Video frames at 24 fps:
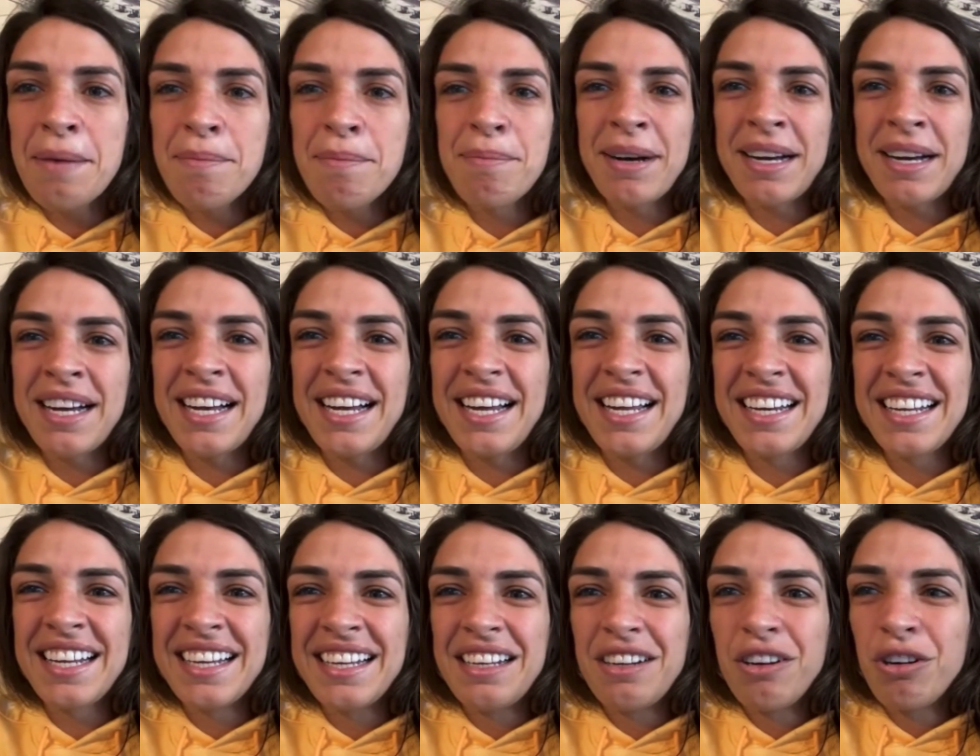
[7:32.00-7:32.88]
but
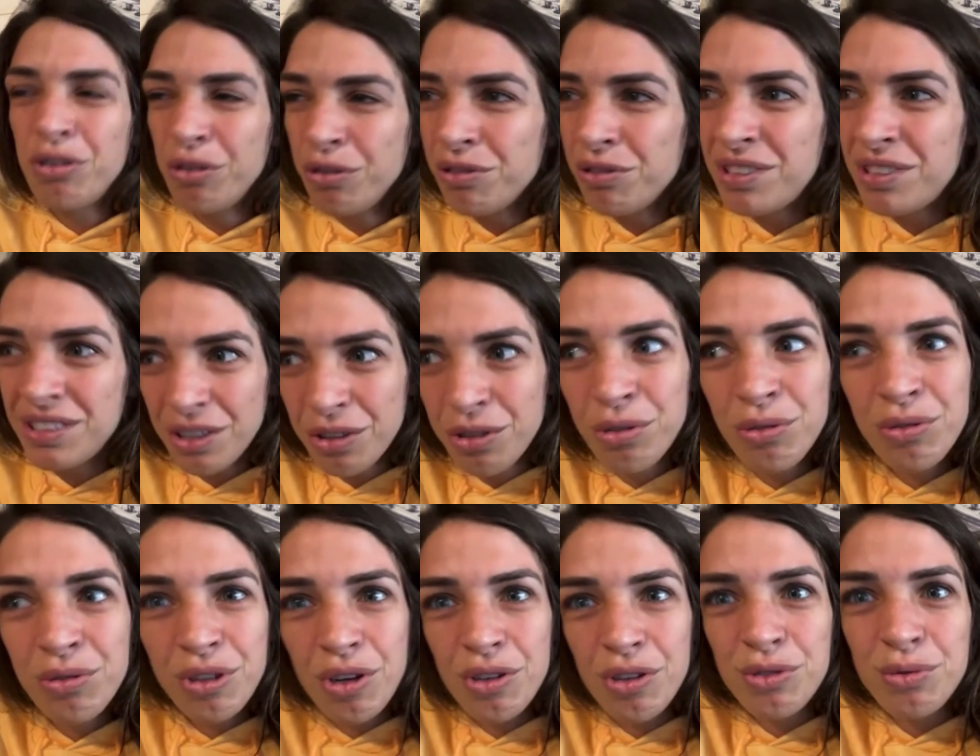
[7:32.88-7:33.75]
who's who
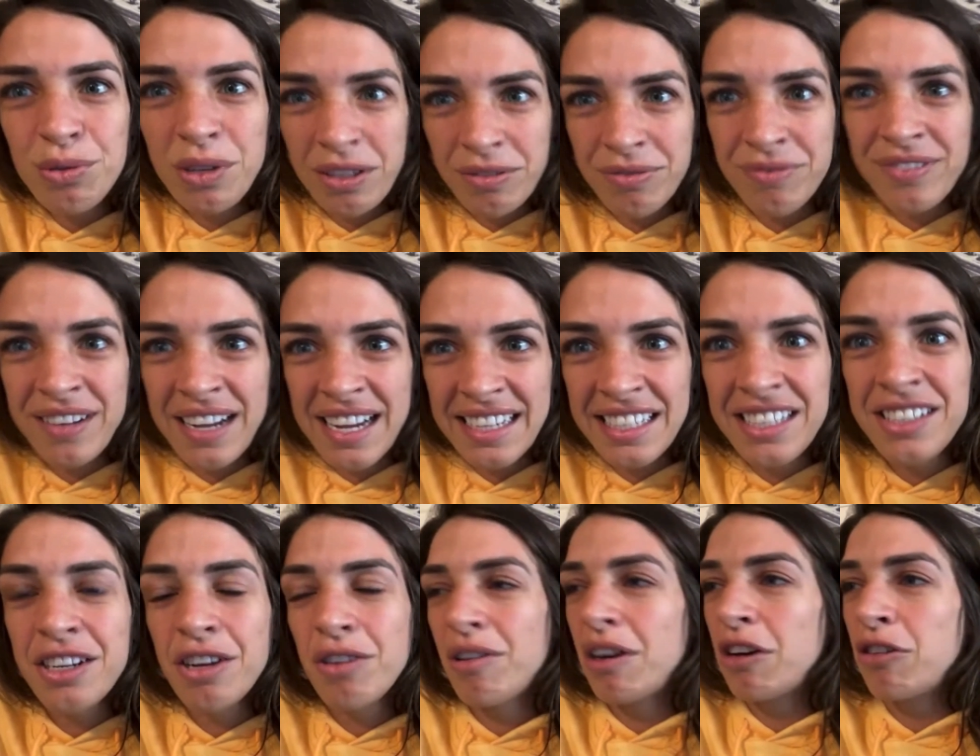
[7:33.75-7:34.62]
knows what a fight, you
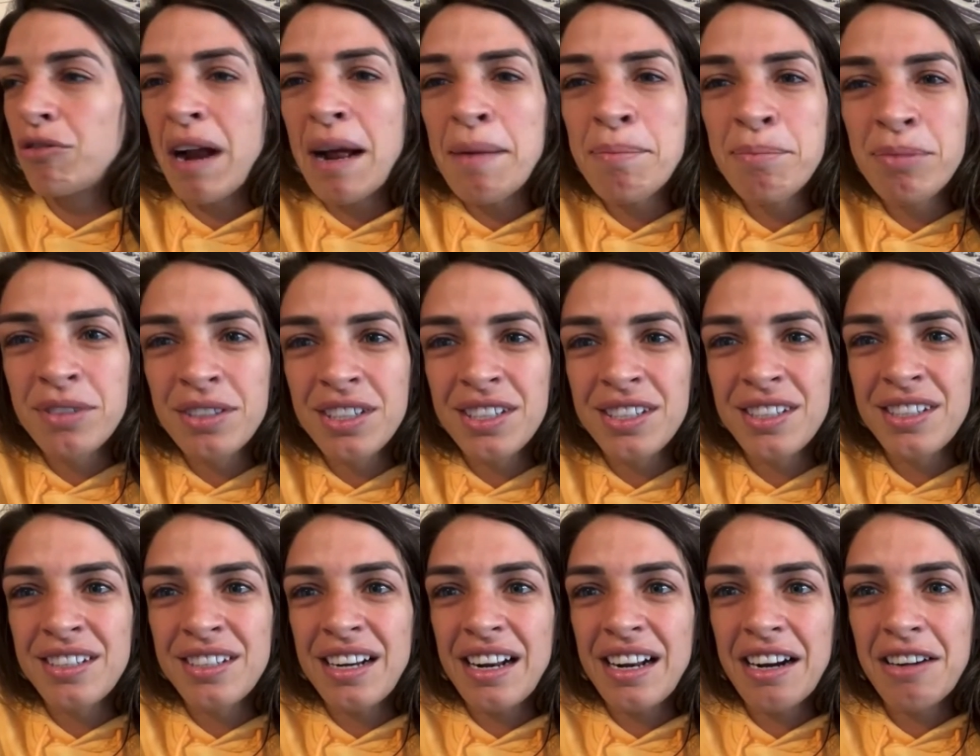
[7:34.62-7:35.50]
know, a
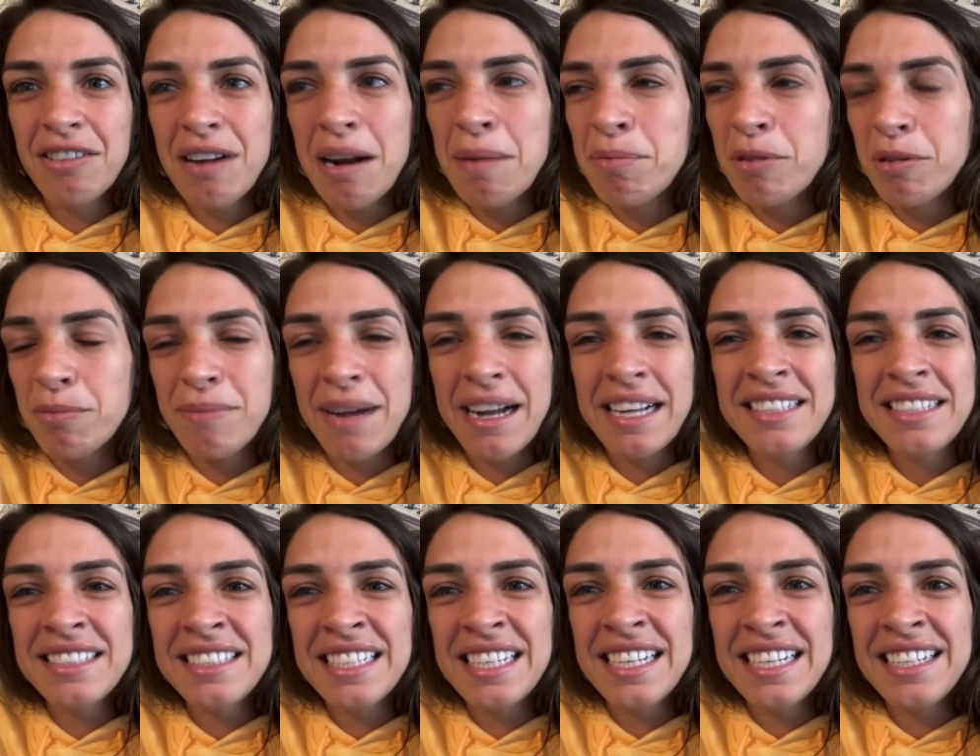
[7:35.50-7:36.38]
grappler, a grappler
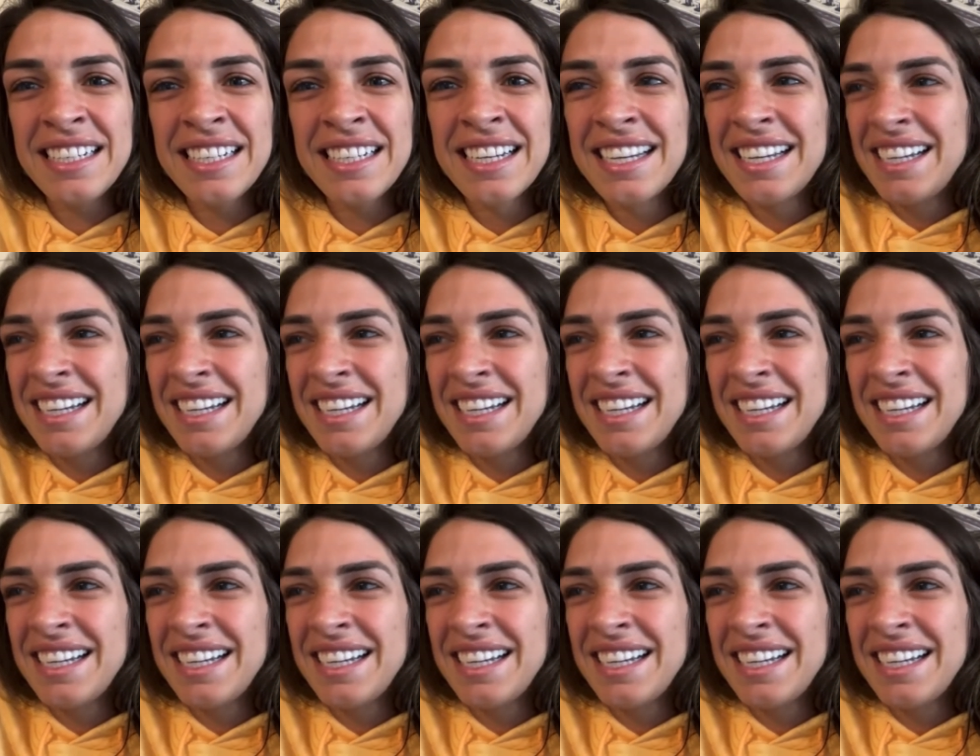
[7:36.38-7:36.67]
mindset.